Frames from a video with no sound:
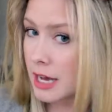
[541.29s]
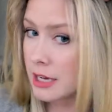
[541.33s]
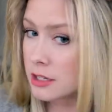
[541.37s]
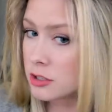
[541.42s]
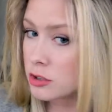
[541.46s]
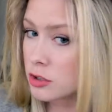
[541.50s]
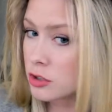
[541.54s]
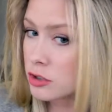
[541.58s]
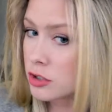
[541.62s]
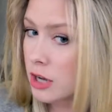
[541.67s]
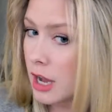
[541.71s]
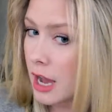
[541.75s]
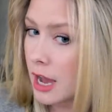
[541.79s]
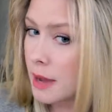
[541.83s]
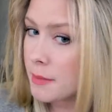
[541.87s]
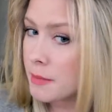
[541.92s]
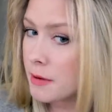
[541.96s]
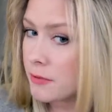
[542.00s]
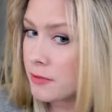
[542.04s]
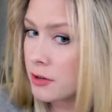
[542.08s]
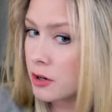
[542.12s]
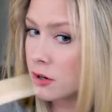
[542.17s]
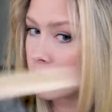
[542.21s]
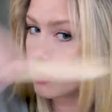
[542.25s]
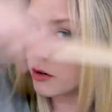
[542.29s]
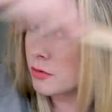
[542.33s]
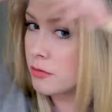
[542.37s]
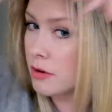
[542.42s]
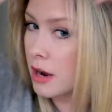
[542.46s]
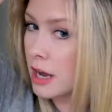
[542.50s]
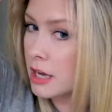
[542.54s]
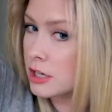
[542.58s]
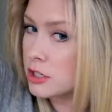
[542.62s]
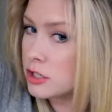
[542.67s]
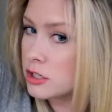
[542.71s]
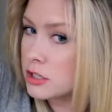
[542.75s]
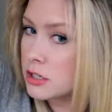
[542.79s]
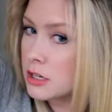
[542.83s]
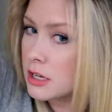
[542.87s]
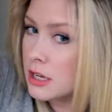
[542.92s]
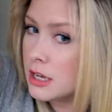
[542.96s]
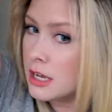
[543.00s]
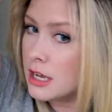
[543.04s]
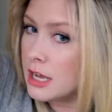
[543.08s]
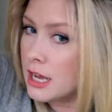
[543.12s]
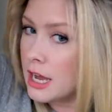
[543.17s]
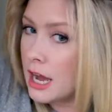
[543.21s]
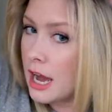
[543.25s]
extra time if you're in a rush
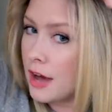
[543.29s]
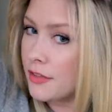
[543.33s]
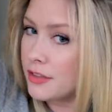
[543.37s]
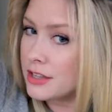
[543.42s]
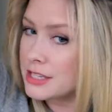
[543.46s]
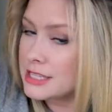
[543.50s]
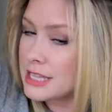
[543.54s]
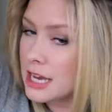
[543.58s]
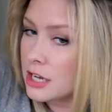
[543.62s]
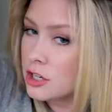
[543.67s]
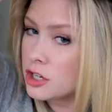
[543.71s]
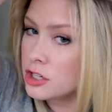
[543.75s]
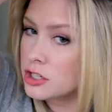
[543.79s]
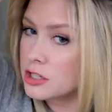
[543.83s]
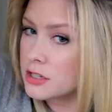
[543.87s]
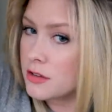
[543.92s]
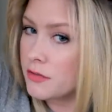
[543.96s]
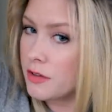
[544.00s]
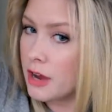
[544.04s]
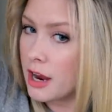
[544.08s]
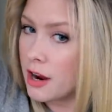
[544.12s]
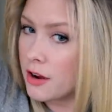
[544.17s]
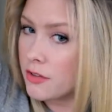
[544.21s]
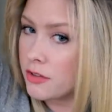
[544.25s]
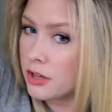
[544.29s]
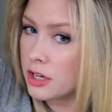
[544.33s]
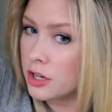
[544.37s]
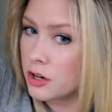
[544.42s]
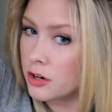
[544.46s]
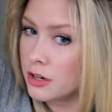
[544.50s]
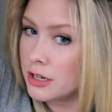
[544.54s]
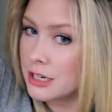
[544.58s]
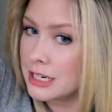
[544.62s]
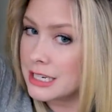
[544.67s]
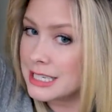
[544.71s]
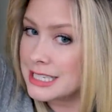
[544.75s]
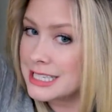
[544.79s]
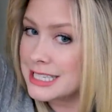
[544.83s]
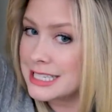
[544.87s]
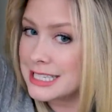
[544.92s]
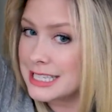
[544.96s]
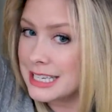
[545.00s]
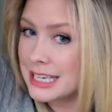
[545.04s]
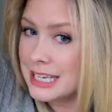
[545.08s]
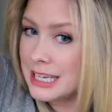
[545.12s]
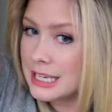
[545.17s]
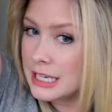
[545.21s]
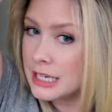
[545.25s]
on the sections of hair that you're gonna
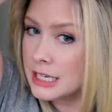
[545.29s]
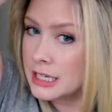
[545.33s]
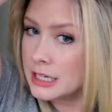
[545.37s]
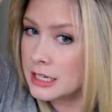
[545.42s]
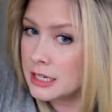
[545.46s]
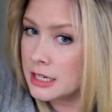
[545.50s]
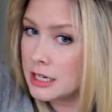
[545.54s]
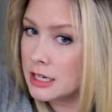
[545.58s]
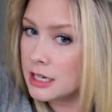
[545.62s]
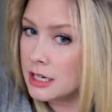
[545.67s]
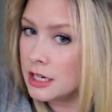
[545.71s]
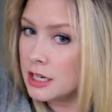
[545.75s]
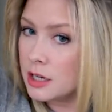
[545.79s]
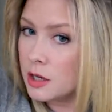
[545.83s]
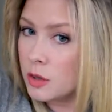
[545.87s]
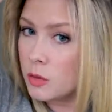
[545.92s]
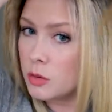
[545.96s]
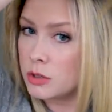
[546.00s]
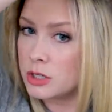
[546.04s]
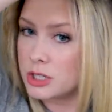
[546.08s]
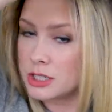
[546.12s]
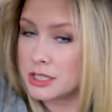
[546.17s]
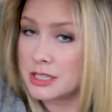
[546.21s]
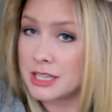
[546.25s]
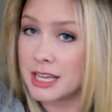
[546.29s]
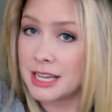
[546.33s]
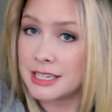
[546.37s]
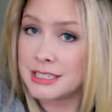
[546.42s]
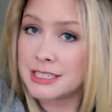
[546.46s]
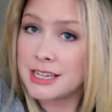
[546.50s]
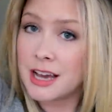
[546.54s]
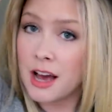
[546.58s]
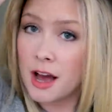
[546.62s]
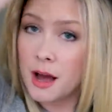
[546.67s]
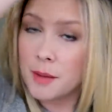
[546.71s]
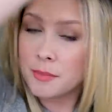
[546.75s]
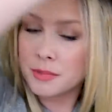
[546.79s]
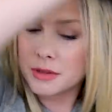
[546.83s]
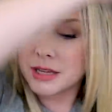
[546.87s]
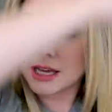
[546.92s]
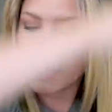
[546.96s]
see, which is that top